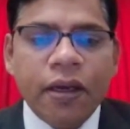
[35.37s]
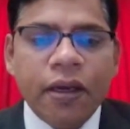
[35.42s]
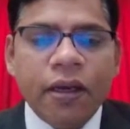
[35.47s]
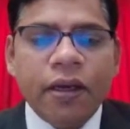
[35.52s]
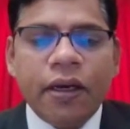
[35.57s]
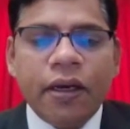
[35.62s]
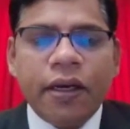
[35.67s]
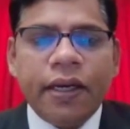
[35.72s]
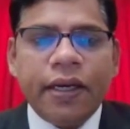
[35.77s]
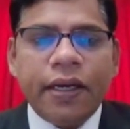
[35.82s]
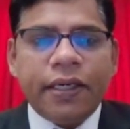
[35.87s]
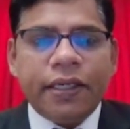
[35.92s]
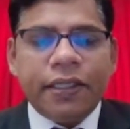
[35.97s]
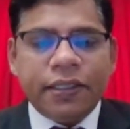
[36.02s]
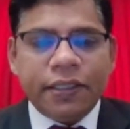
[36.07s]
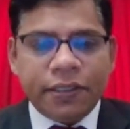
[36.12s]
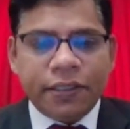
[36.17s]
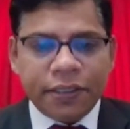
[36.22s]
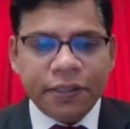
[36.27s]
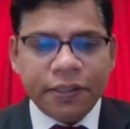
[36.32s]
Hi
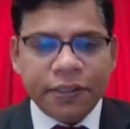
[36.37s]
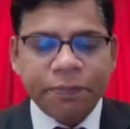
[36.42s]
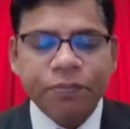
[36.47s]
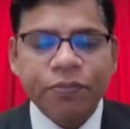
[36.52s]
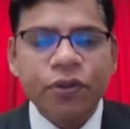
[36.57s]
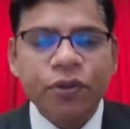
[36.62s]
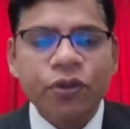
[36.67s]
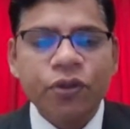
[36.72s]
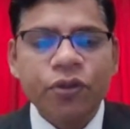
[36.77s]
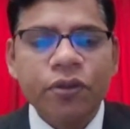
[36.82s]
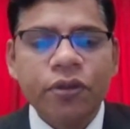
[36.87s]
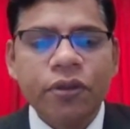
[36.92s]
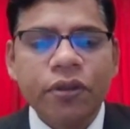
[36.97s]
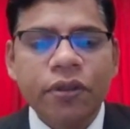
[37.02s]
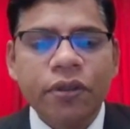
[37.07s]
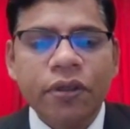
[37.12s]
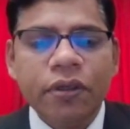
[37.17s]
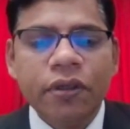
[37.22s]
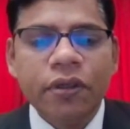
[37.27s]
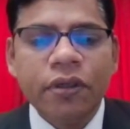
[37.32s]
Anudita.
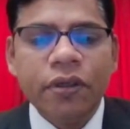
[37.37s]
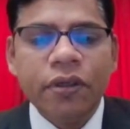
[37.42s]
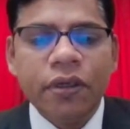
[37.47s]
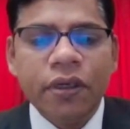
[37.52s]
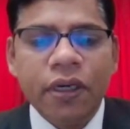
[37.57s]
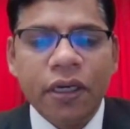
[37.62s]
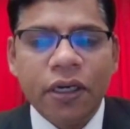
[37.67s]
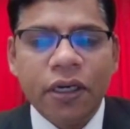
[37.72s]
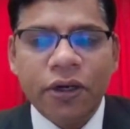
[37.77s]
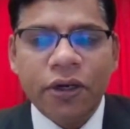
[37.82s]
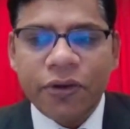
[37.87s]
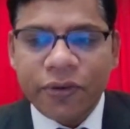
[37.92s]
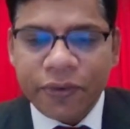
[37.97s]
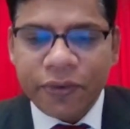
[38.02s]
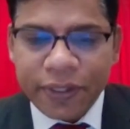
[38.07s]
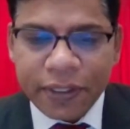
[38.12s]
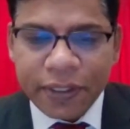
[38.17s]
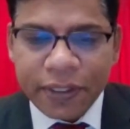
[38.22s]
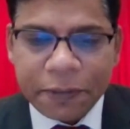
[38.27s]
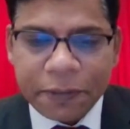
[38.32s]
Hello
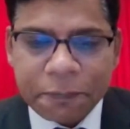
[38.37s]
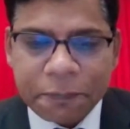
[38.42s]
everyone.